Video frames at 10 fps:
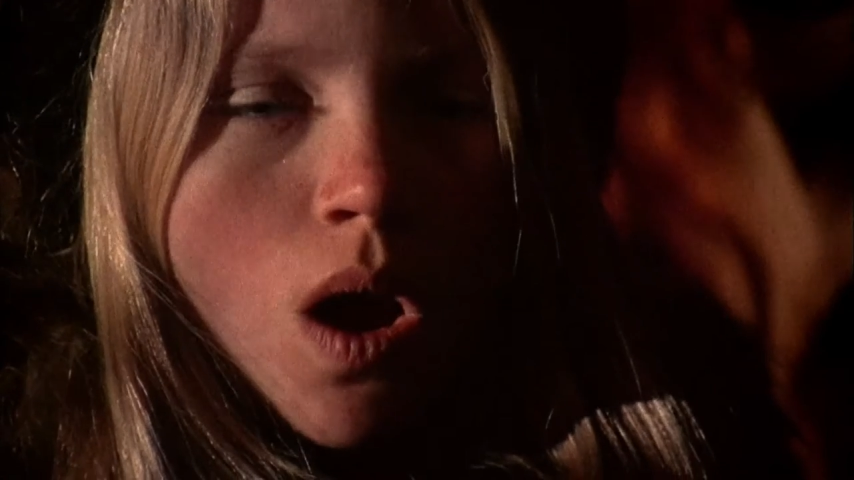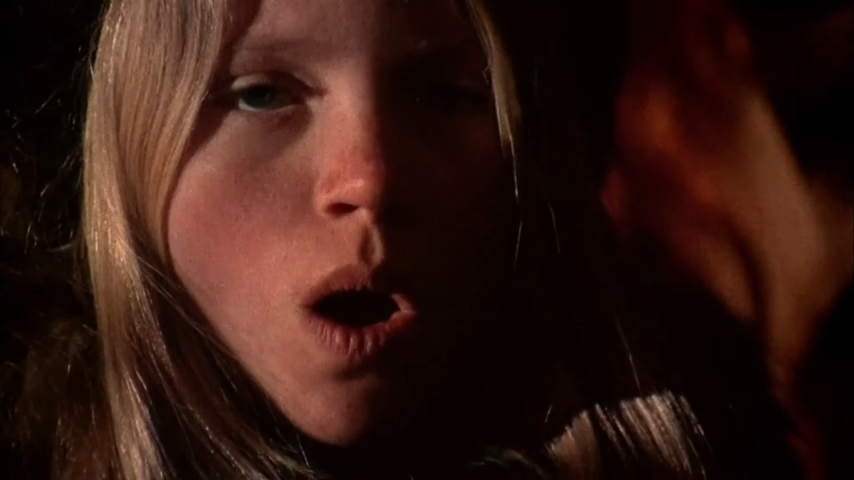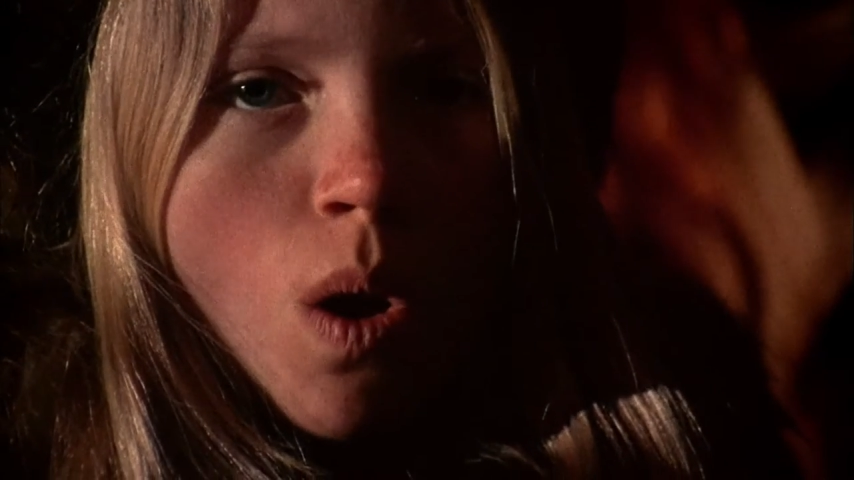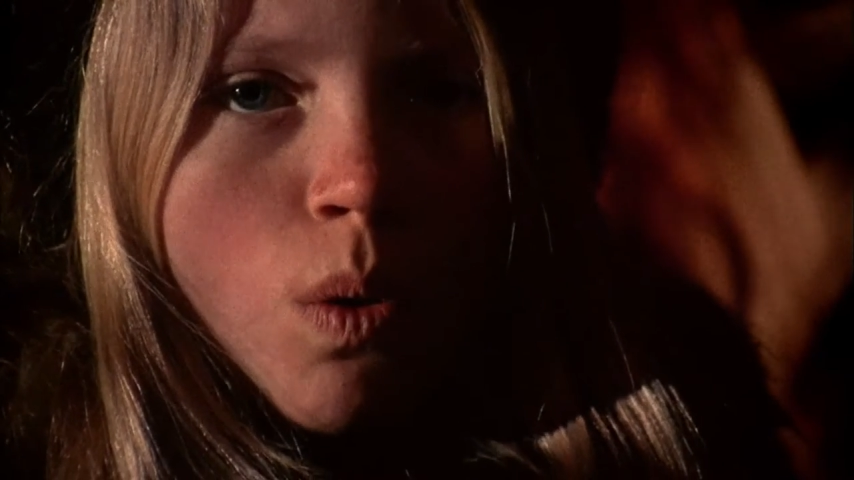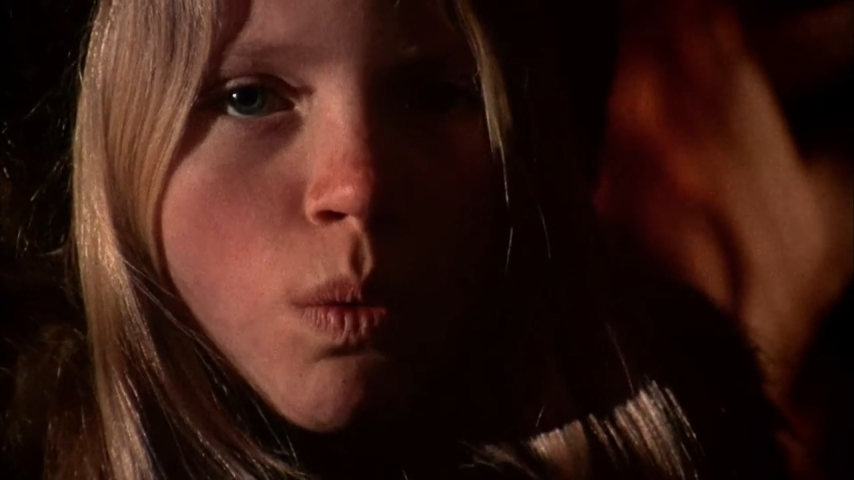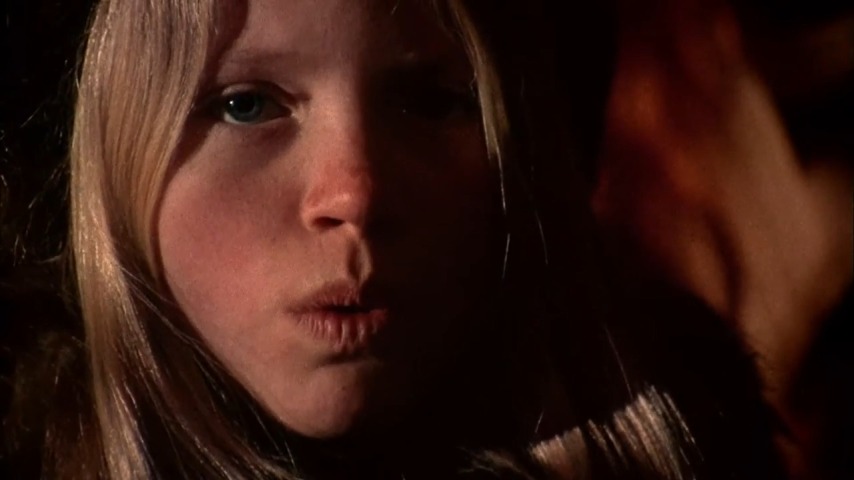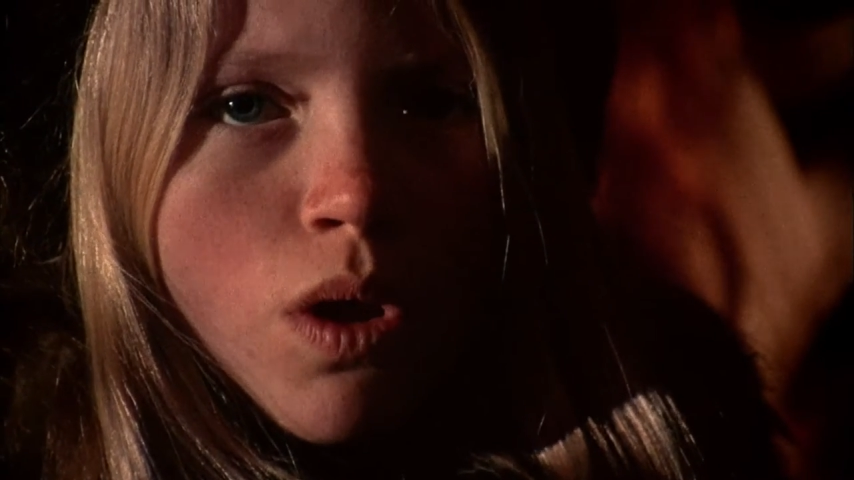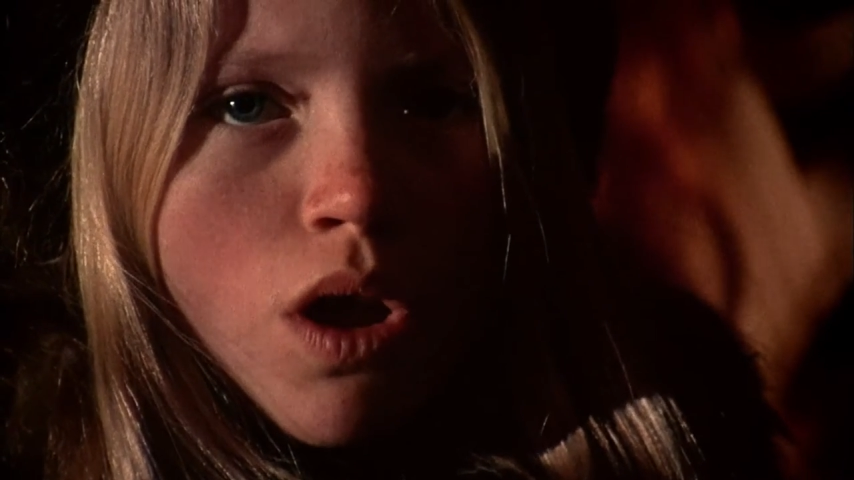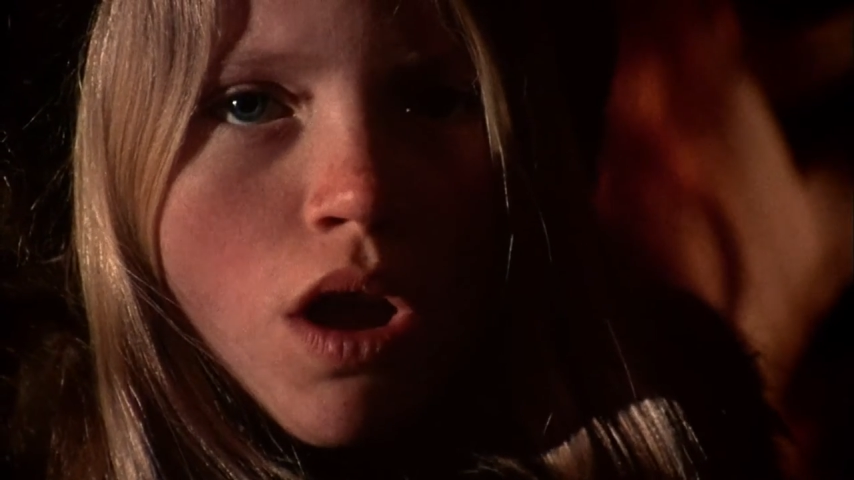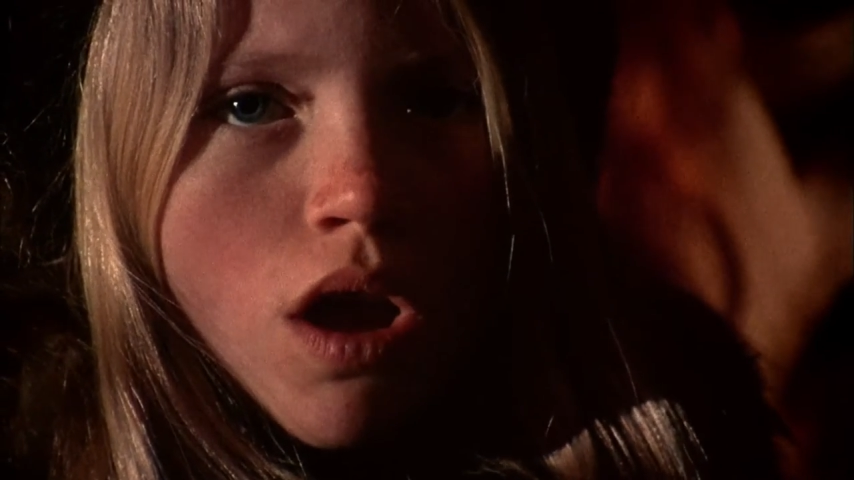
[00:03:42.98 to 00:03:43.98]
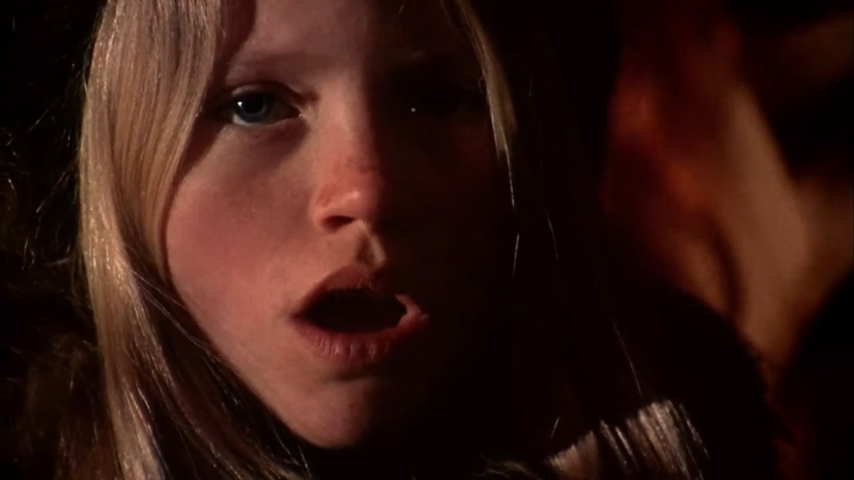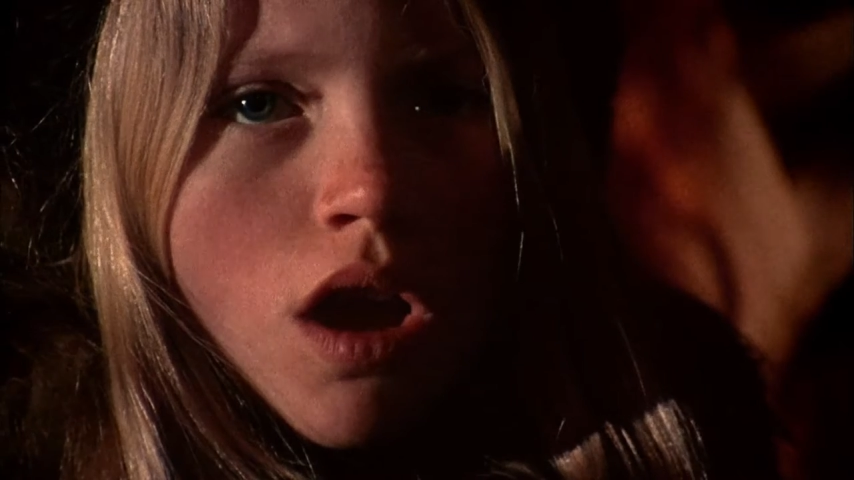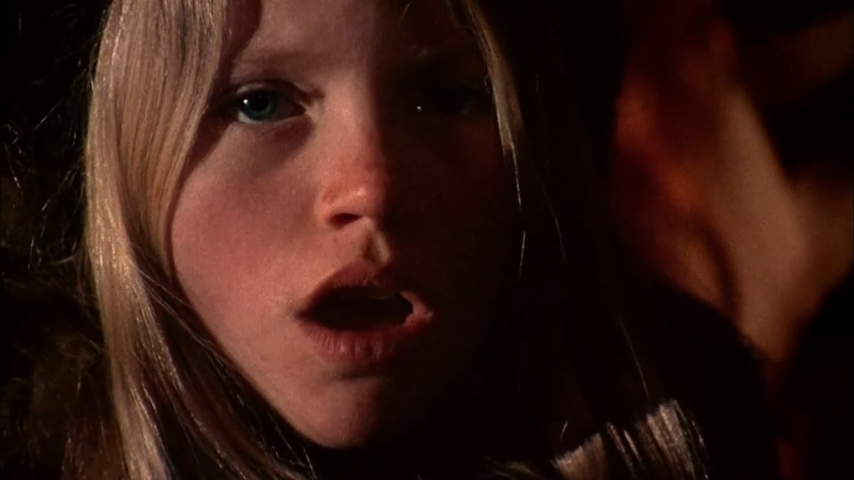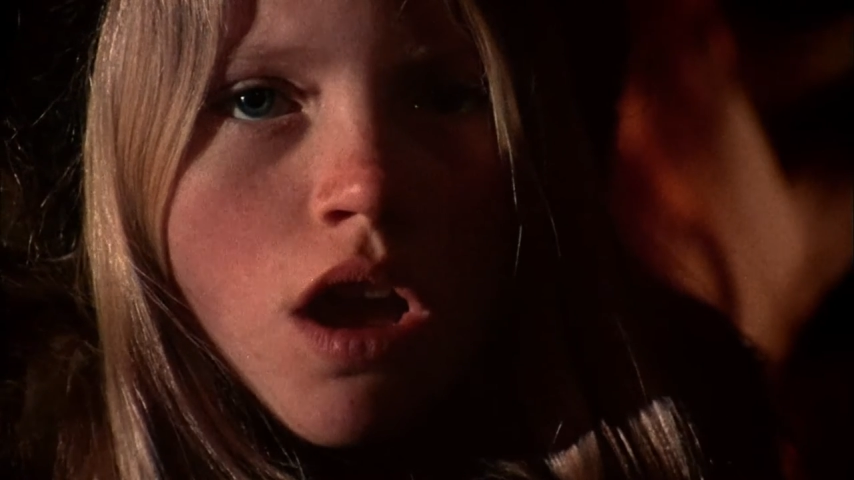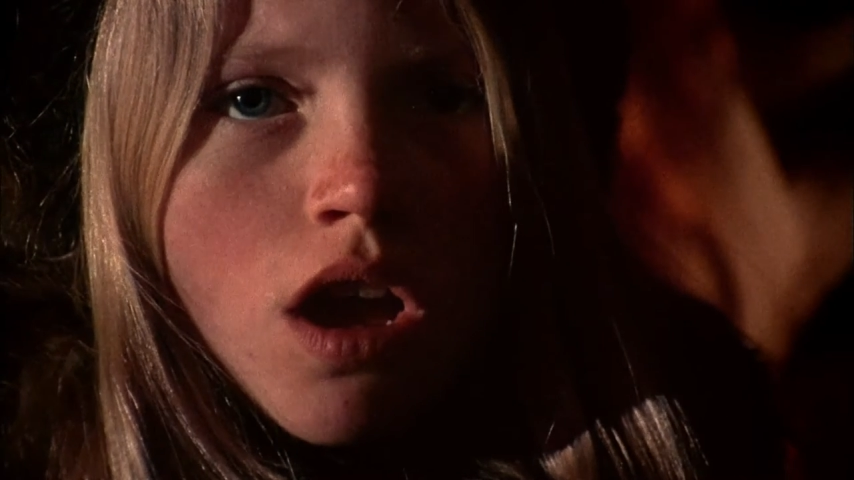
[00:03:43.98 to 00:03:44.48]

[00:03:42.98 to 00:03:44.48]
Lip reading: are intercut with children